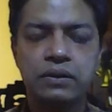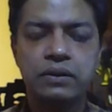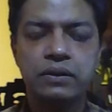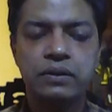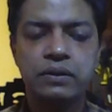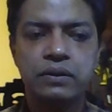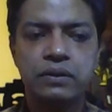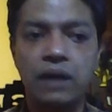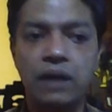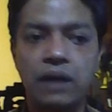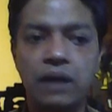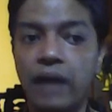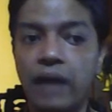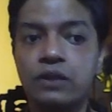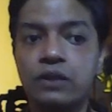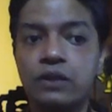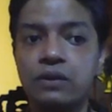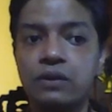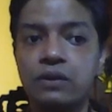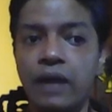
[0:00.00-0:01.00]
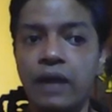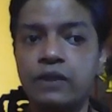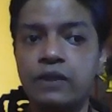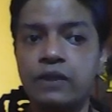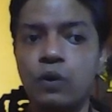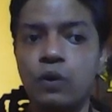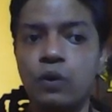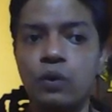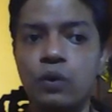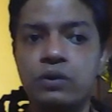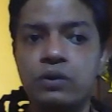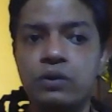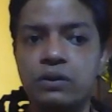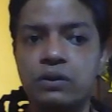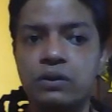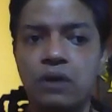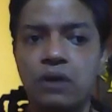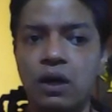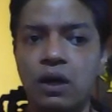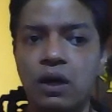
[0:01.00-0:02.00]
The lines goes
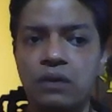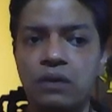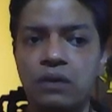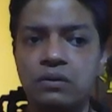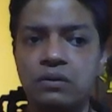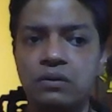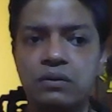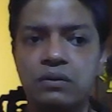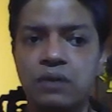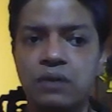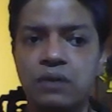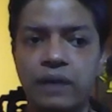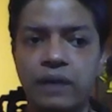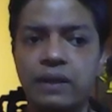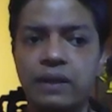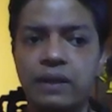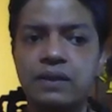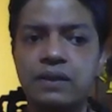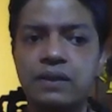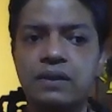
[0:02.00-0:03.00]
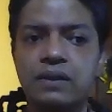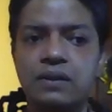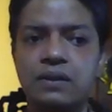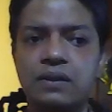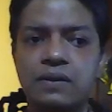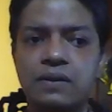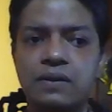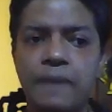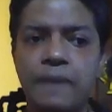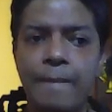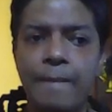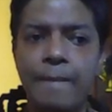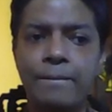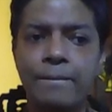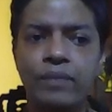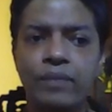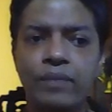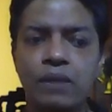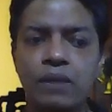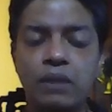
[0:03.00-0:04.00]
on like this.
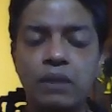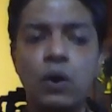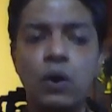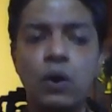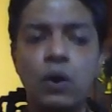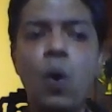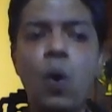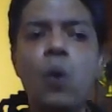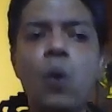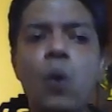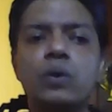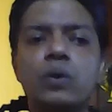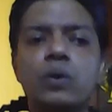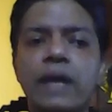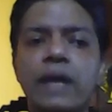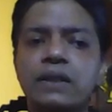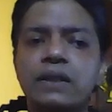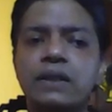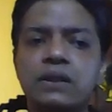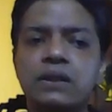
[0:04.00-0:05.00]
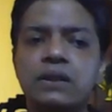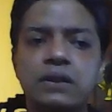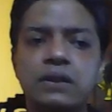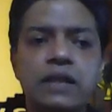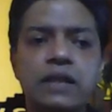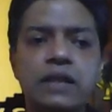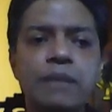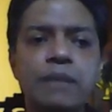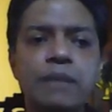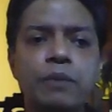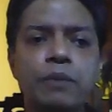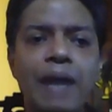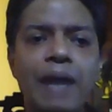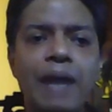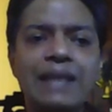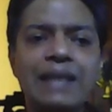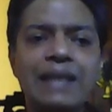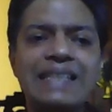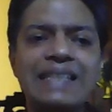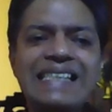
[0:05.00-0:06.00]
But oh, that deep
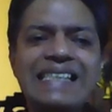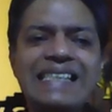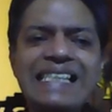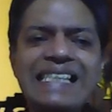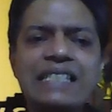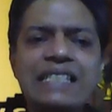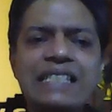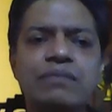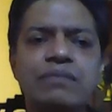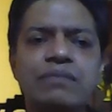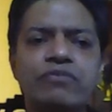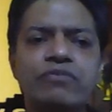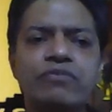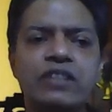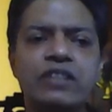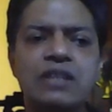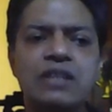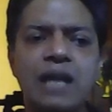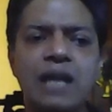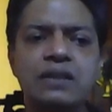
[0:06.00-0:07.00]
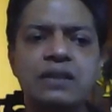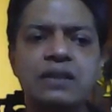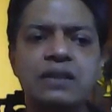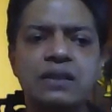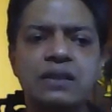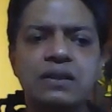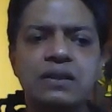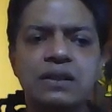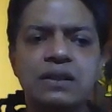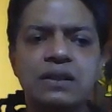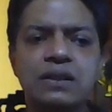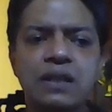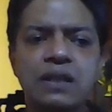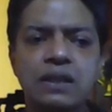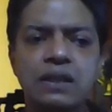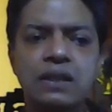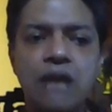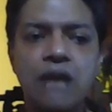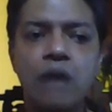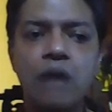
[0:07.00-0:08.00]
romantic chasm which slanted
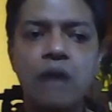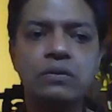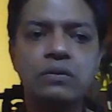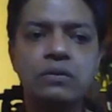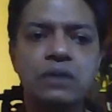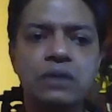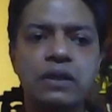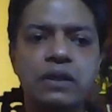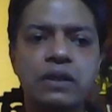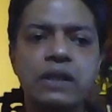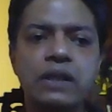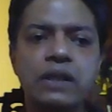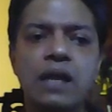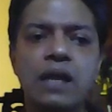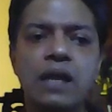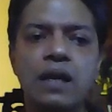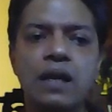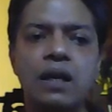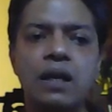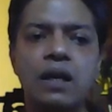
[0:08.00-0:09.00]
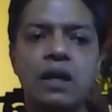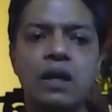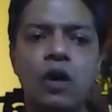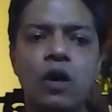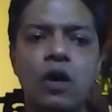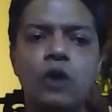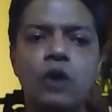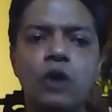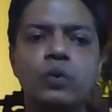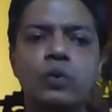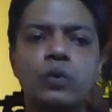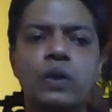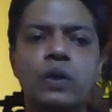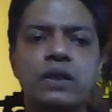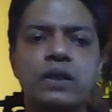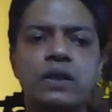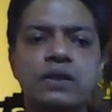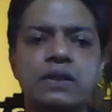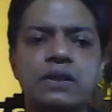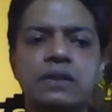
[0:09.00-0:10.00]
down the green hill, outward a
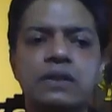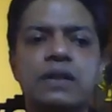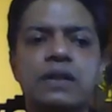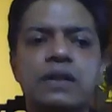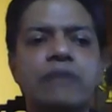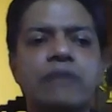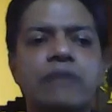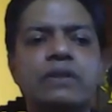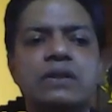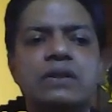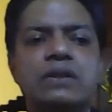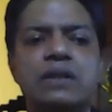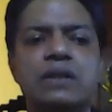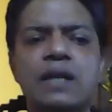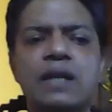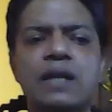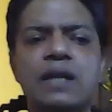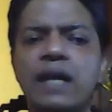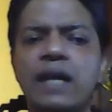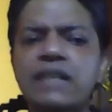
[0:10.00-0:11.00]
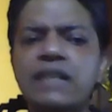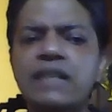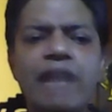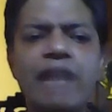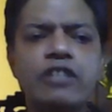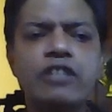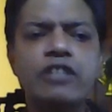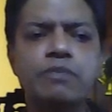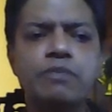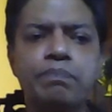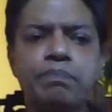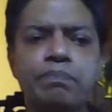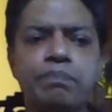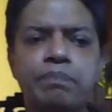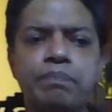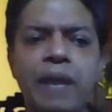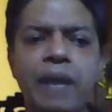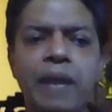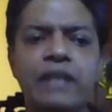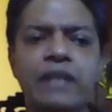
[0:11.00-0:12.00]
cedarn cover, a savage
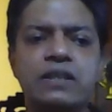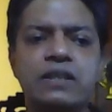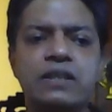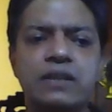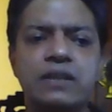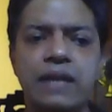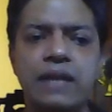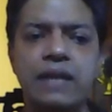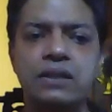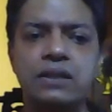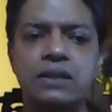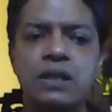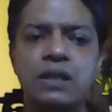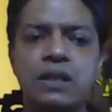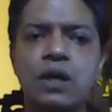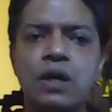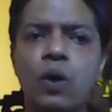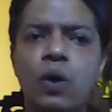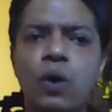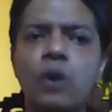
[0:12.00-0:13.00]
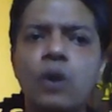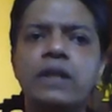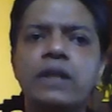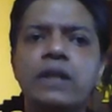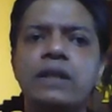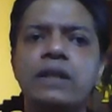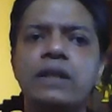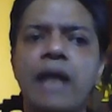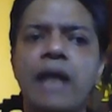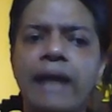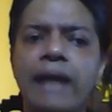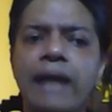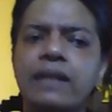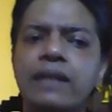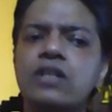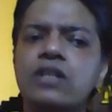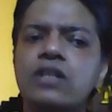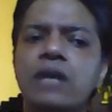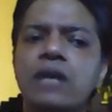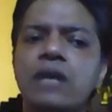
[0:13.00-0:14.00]
place as holy and
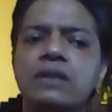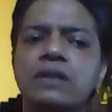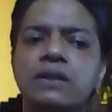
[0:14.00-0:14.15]
enchanted,